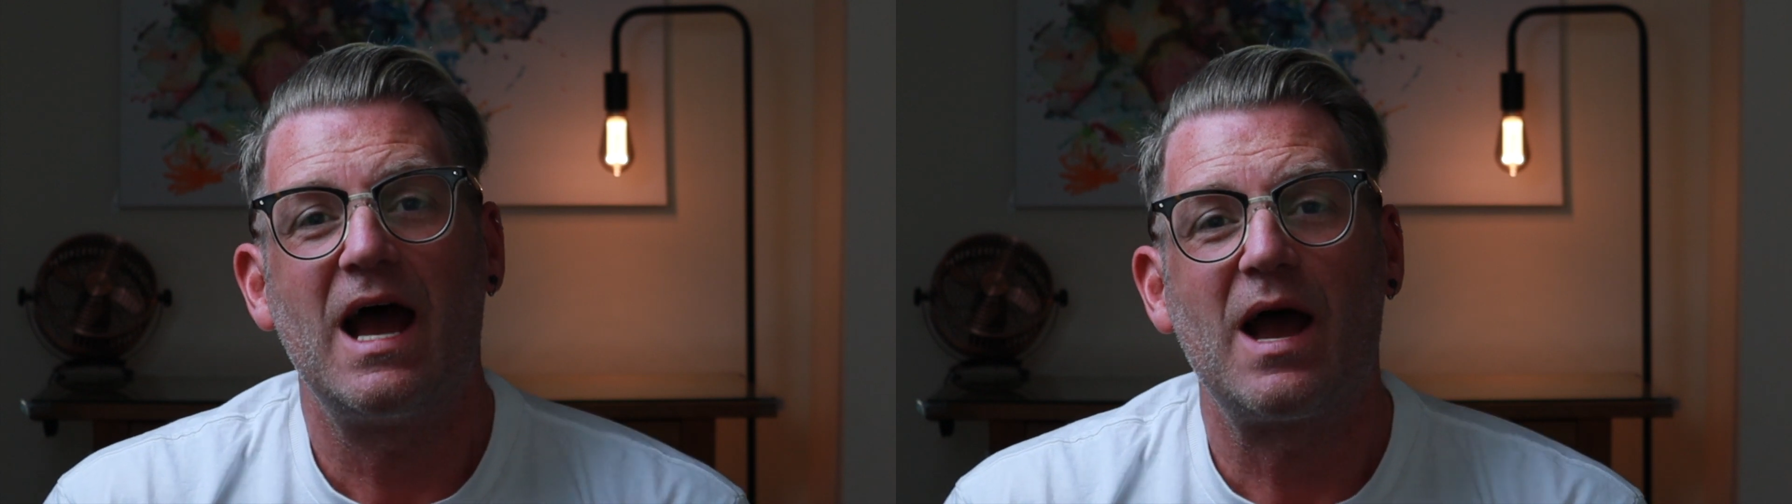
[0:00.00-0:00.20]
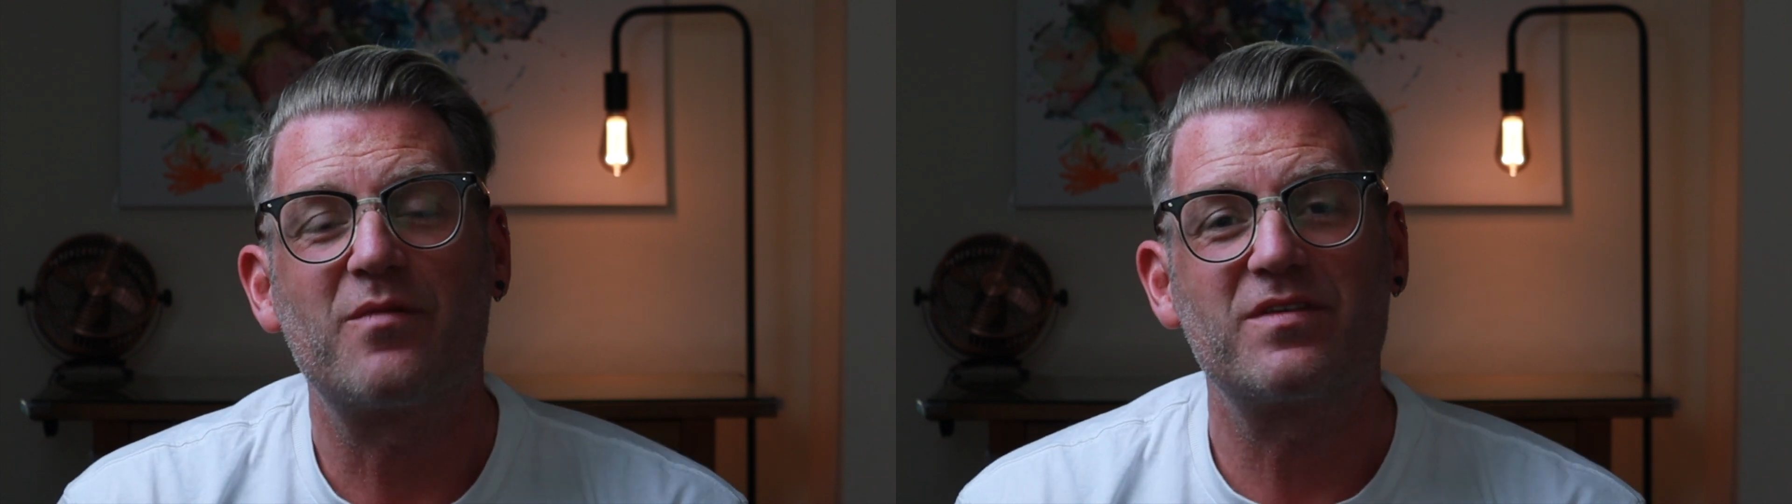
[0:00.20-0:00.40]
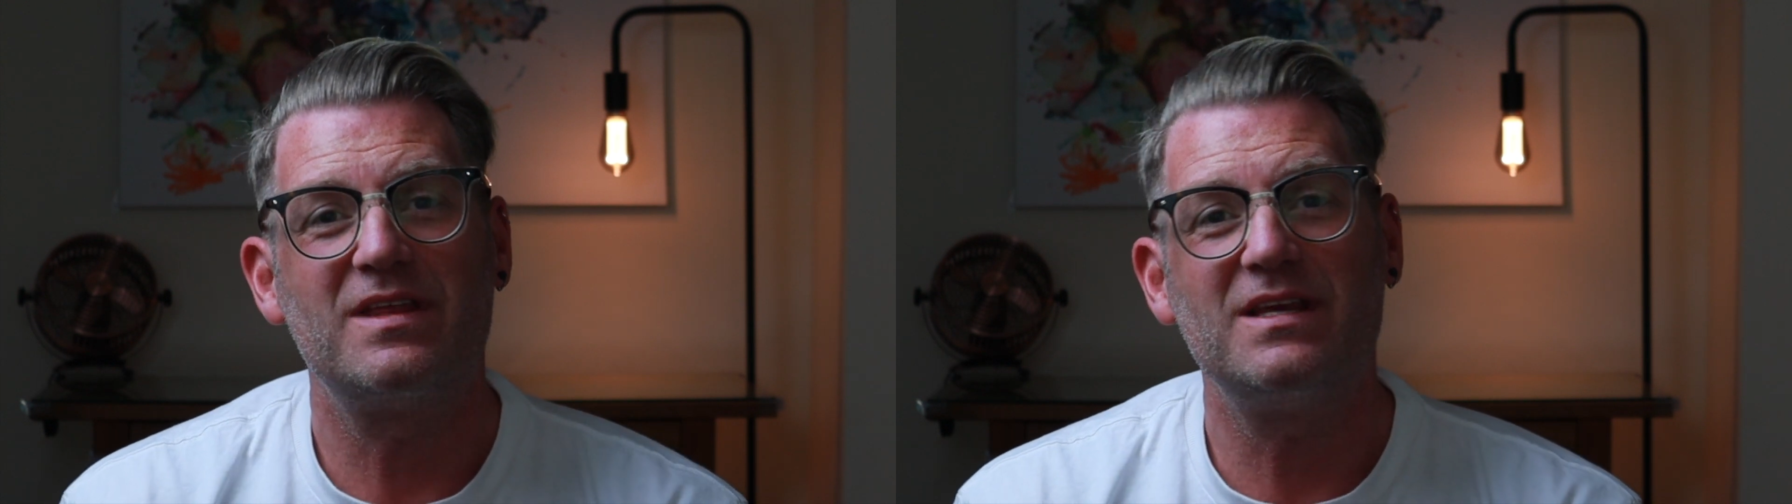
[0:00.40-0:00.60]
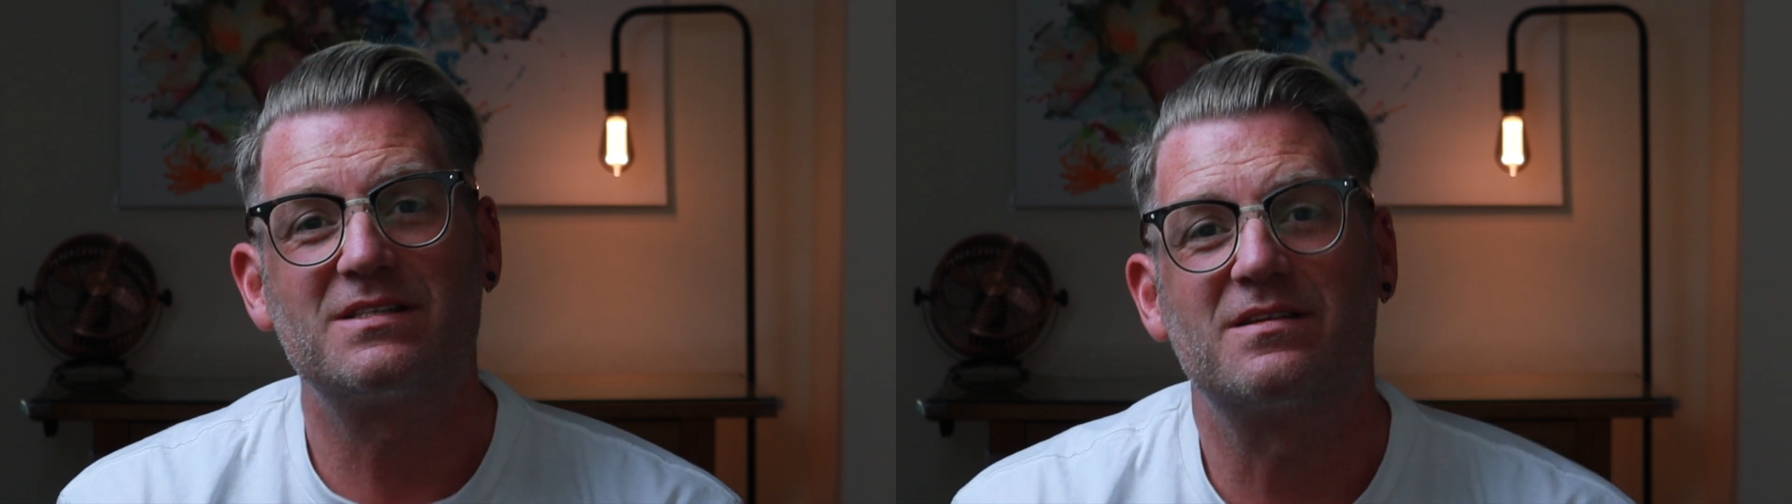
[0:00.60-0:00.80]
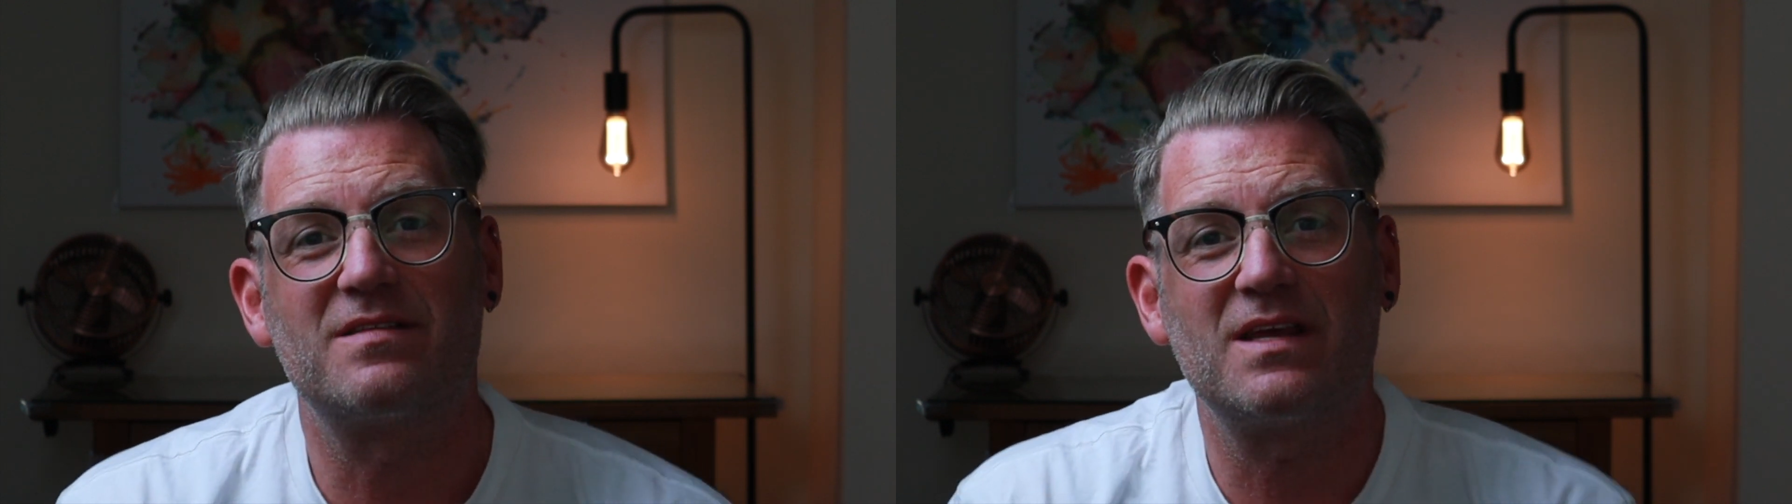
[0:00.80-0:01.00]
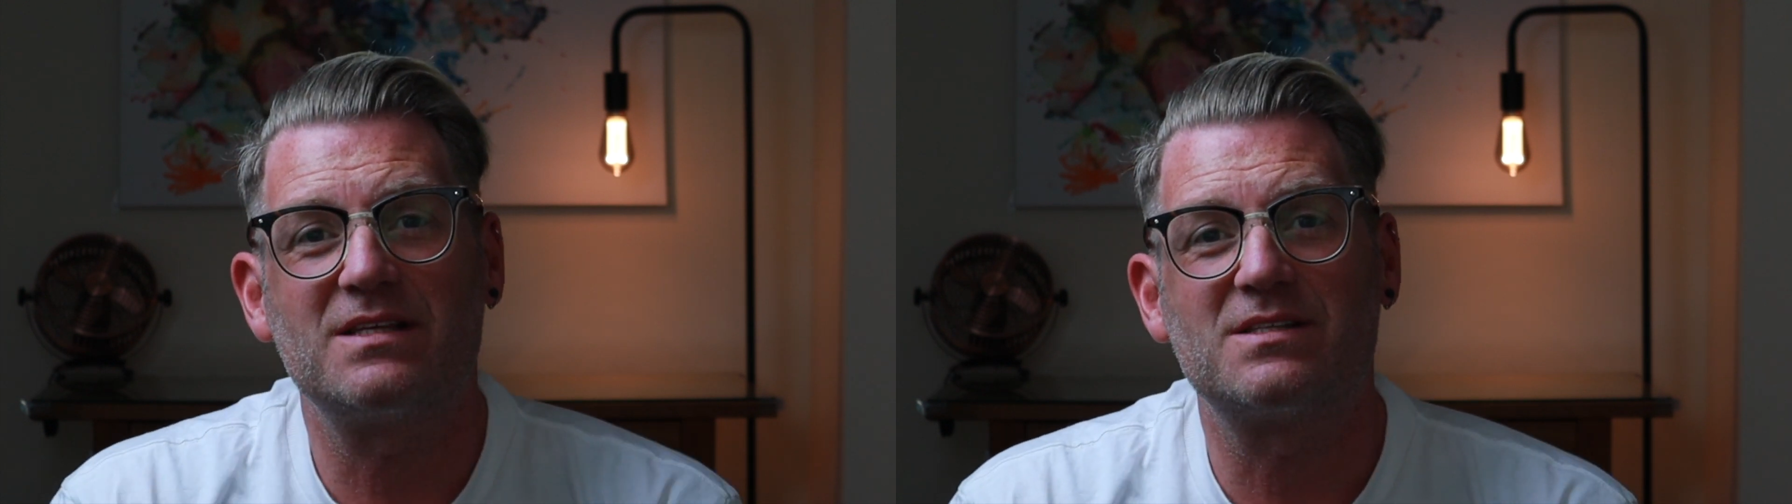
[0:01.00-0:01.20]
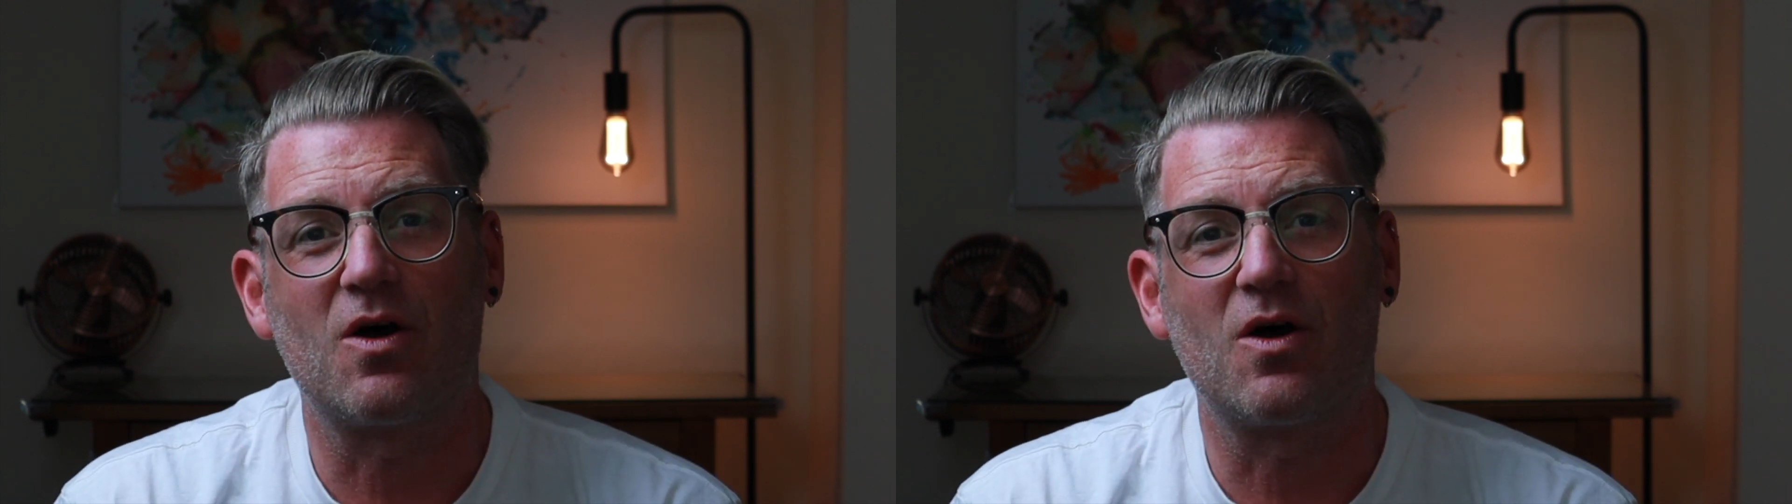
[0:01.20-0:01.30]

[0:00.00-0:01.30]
However, these are the things